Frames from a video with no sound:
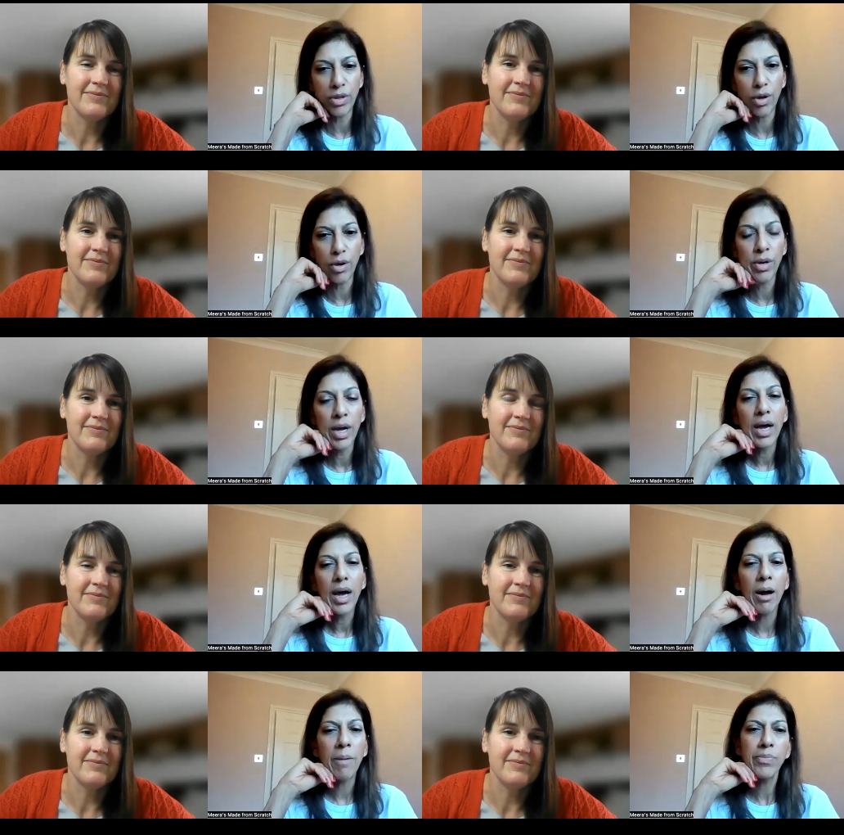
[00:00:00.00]
Speaker 1: you
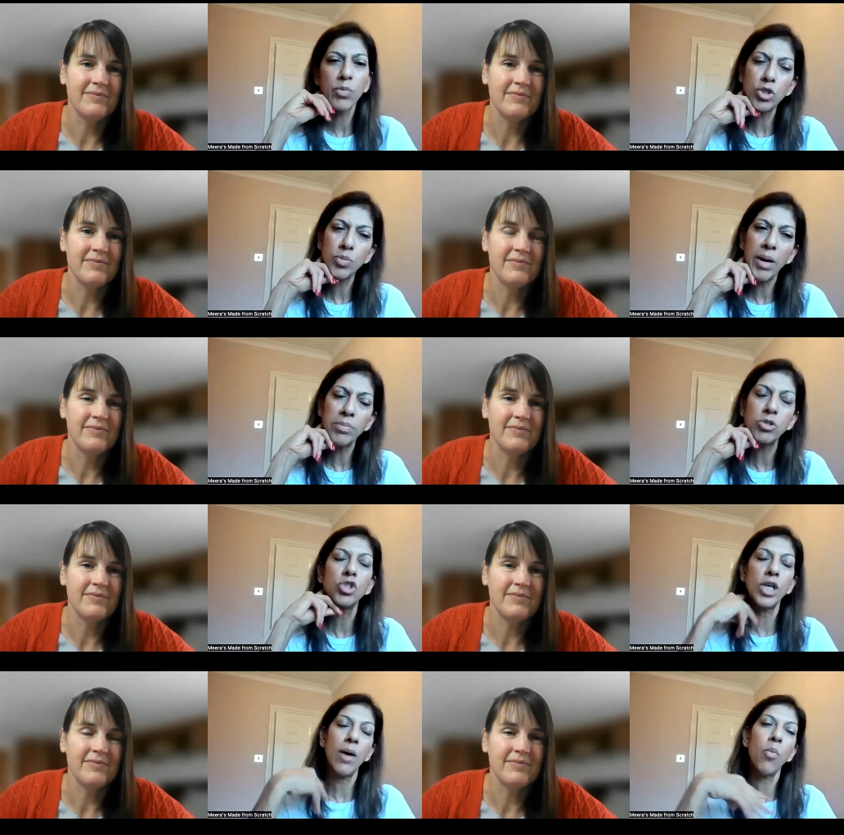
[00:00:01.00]
um, would you be able to
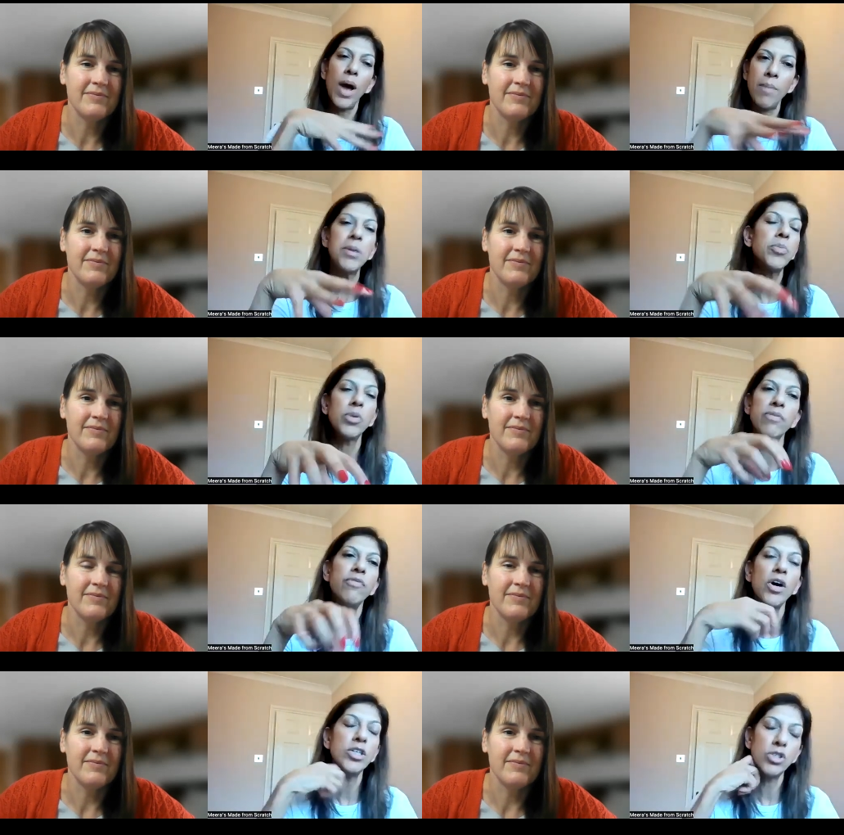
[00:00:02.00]
share where people can
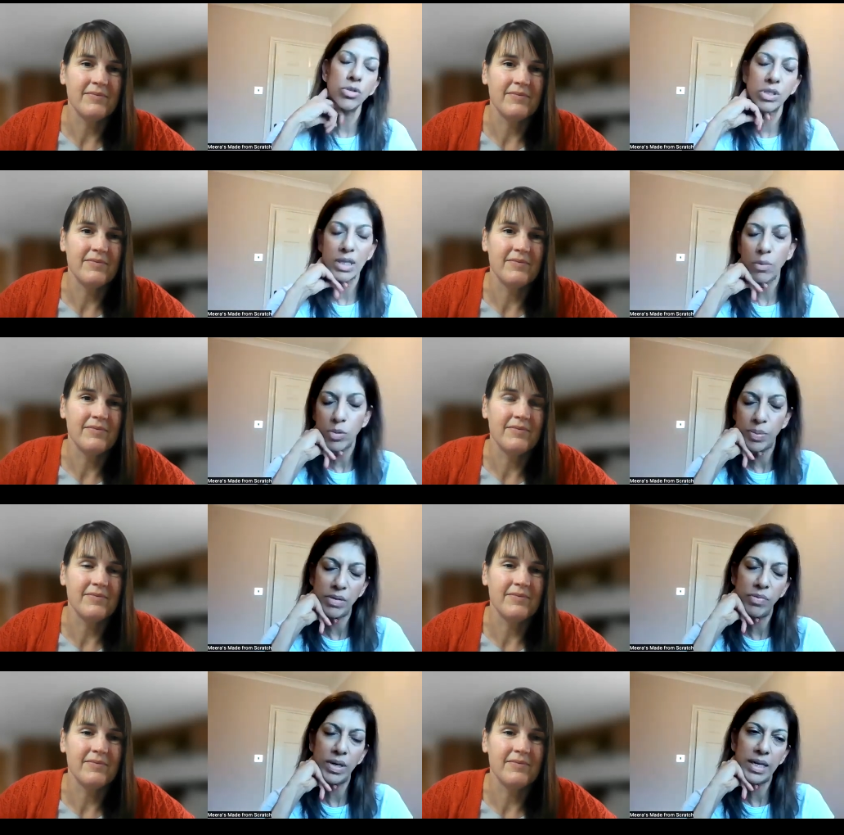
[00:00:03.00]
find you because that would be
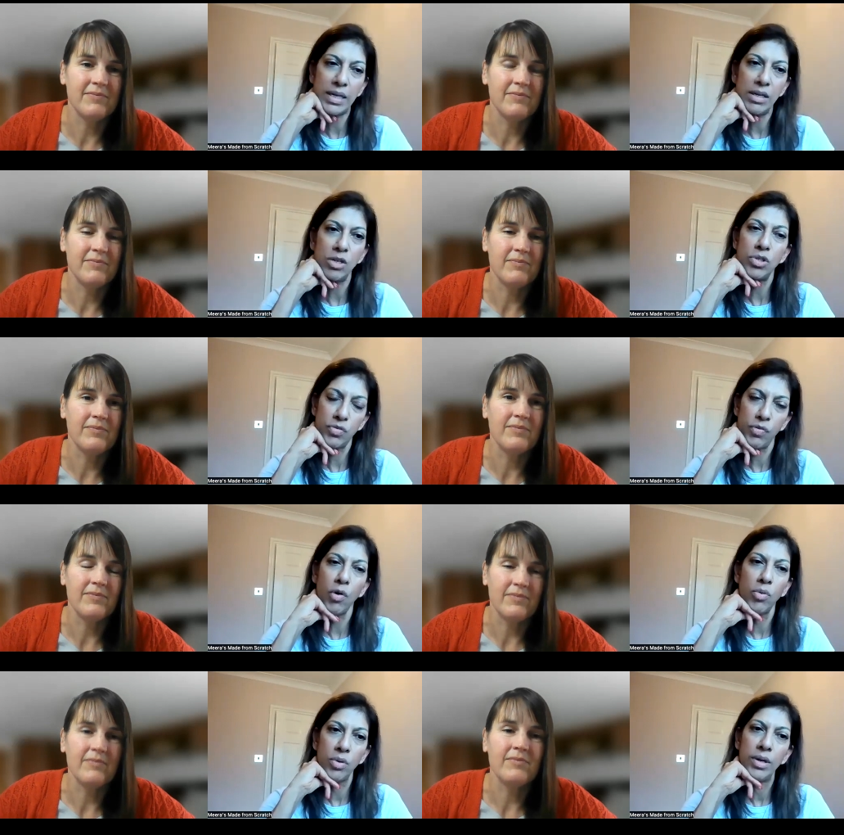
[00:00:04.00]
really
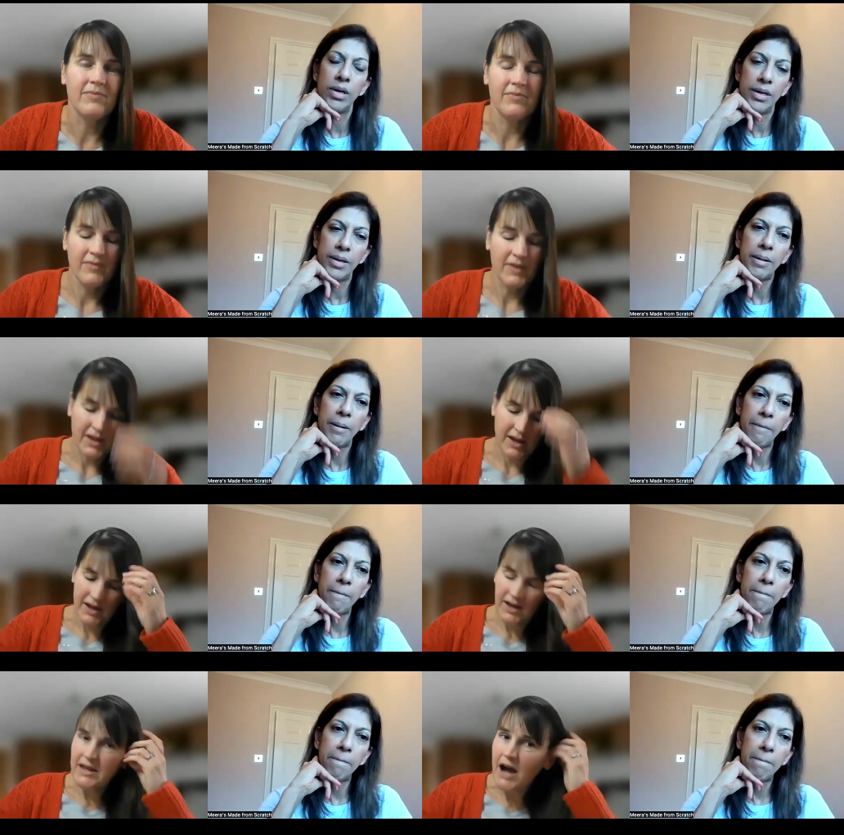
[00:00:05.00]
useful
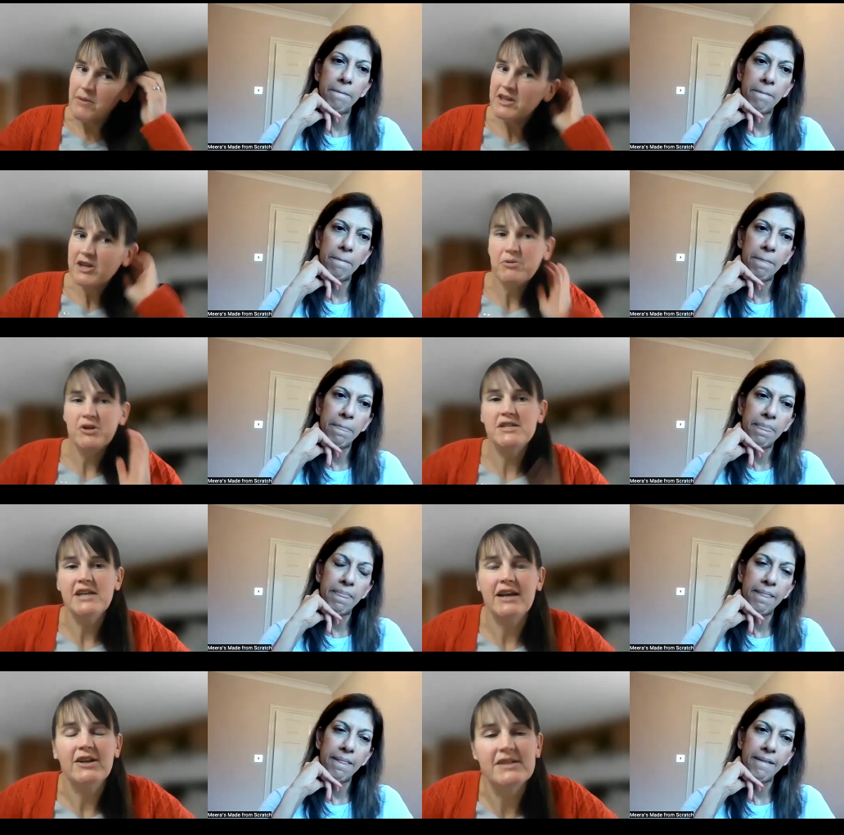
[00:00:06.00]
Speaker 2: yeah, I mean the community
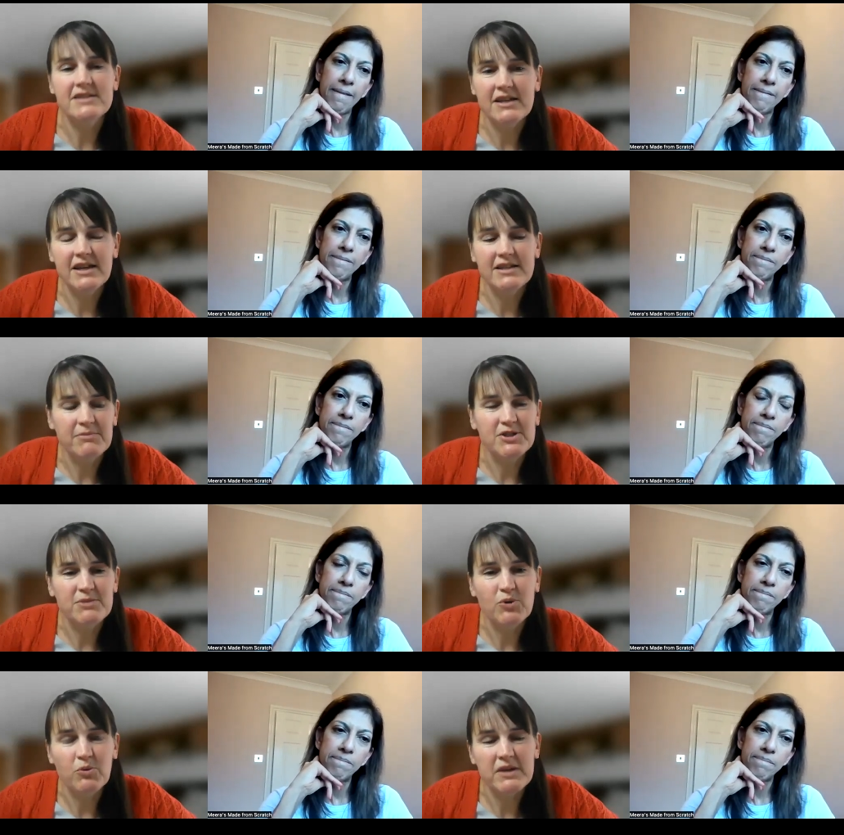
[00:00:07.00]
angle is the is the most
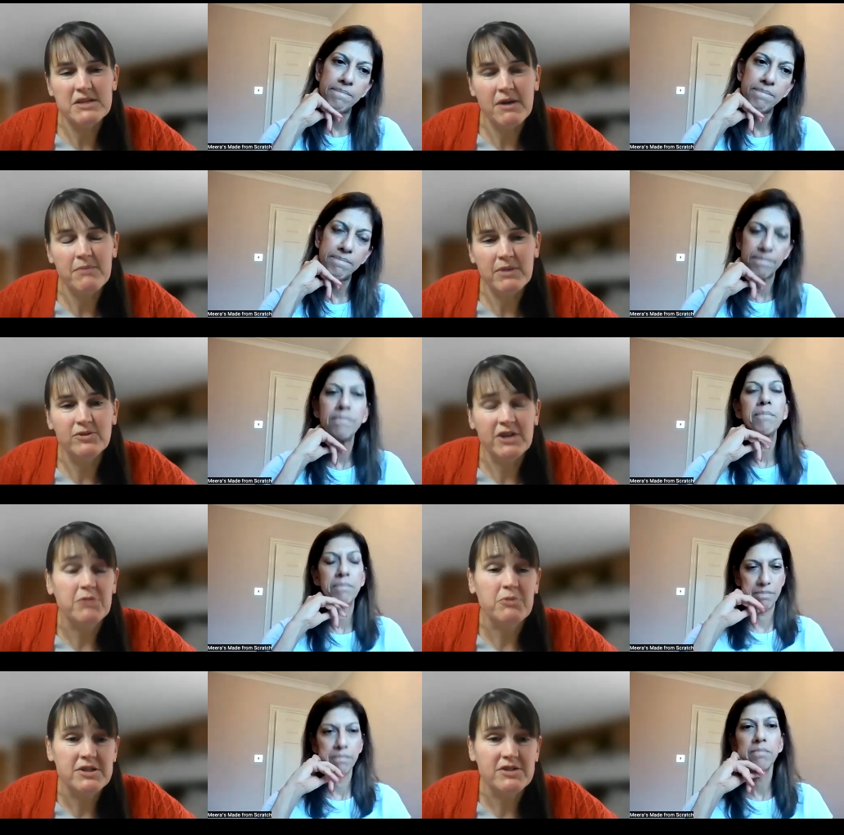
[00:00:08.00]
important bit to me. I'm building a
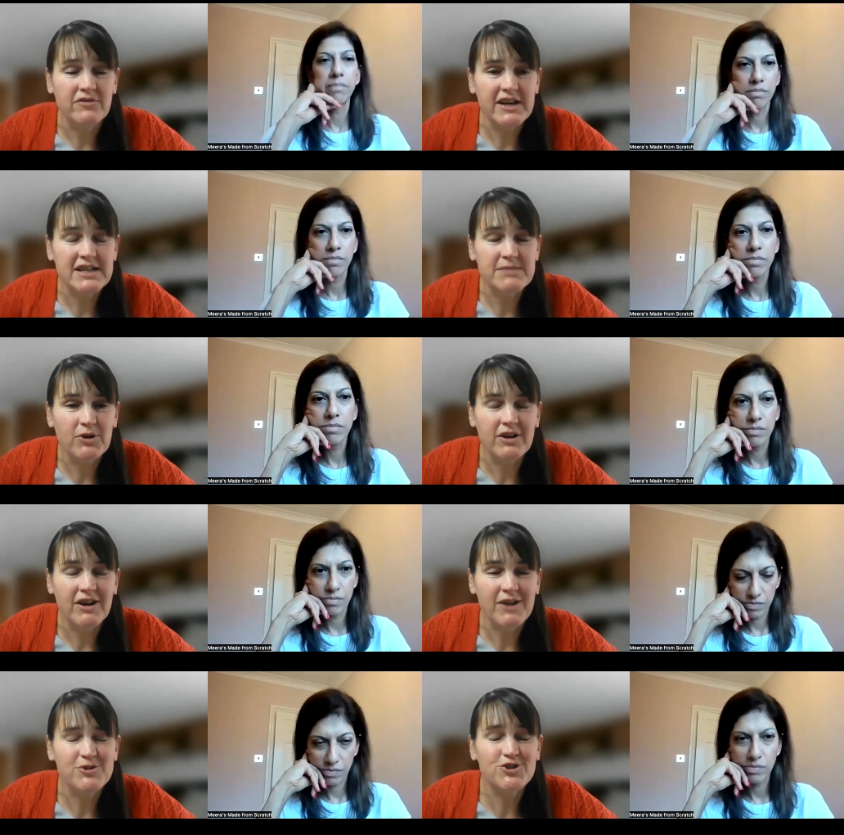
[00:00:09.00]
community on Facebook.
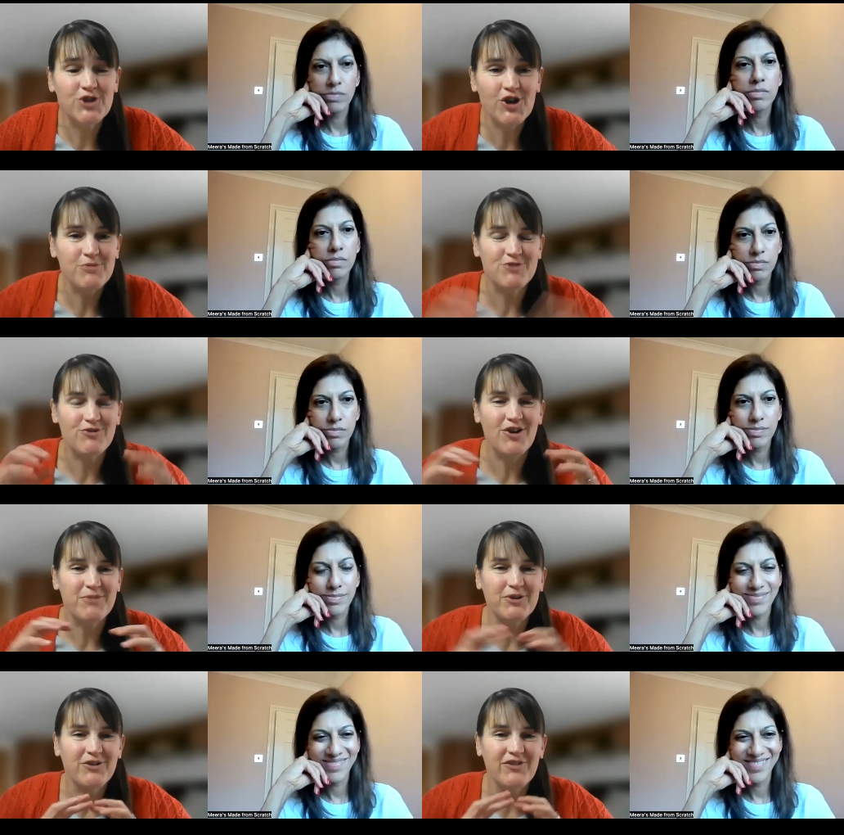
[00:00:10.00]
I would so much rather
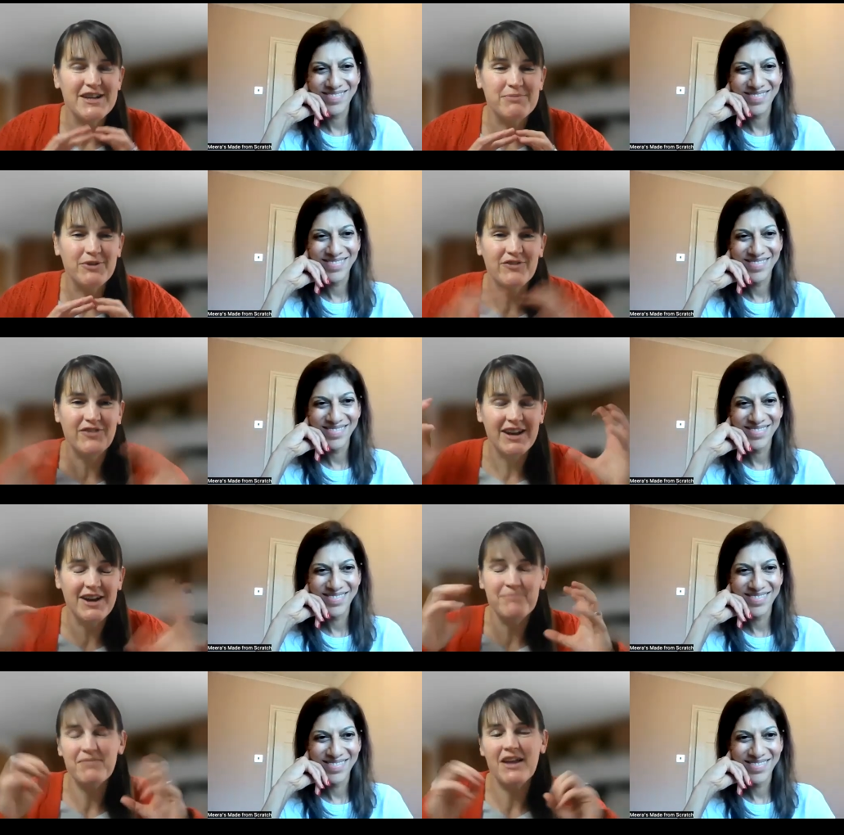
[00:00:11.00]
build a Facebook uh,